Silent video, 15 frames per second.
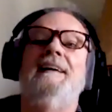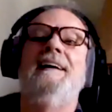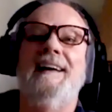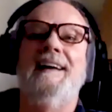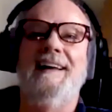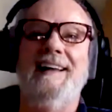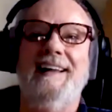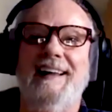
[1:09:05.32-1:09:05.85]

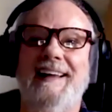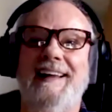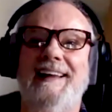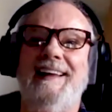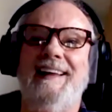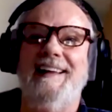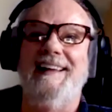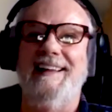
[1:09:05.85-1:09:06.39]

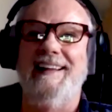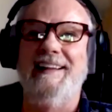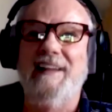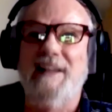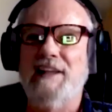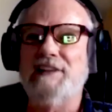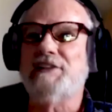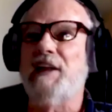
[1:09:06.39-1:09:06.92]

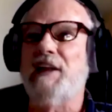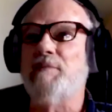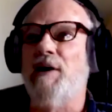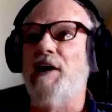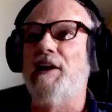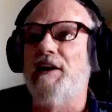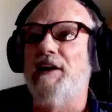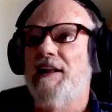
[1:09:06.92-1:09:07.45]
let's take
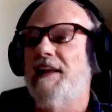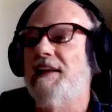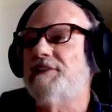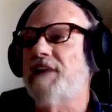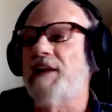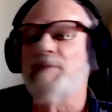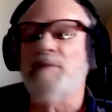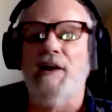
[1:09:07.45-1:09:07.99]
Myles, let's
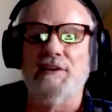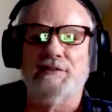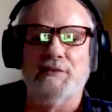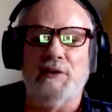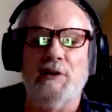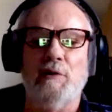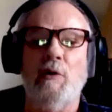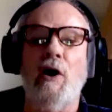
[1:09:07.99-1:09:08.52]
take Myles
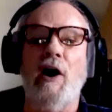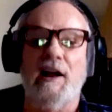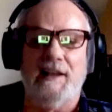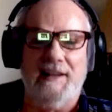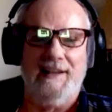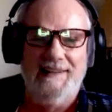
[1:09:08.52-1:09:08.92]
for a walk.